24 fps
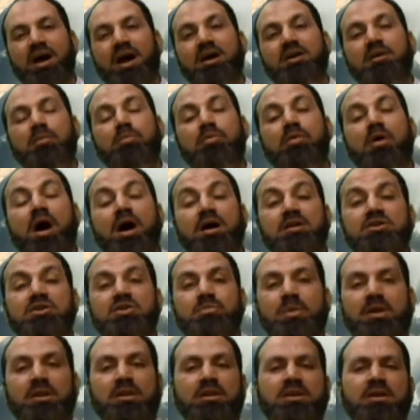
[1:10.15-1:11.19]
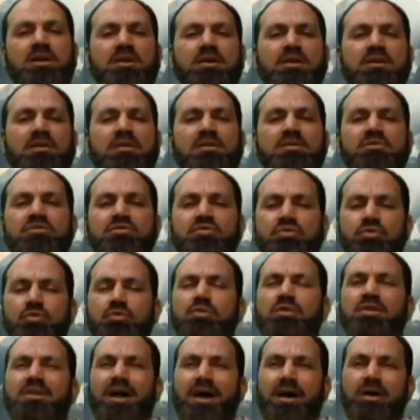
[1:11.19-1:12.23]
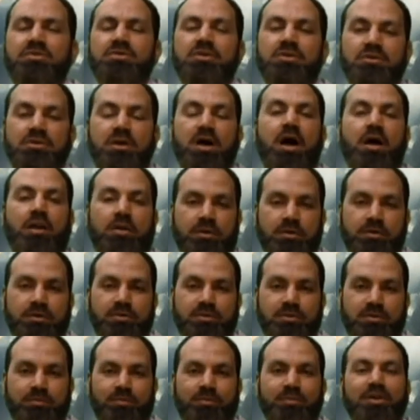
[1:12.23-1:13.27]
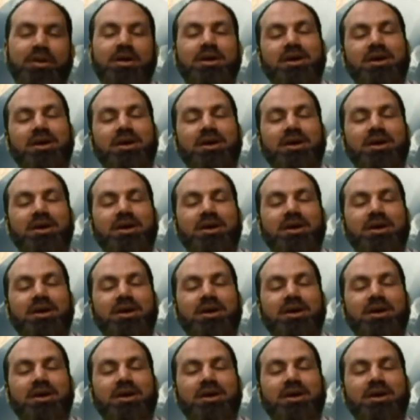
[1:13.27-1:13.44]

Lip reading: And approximately $2,000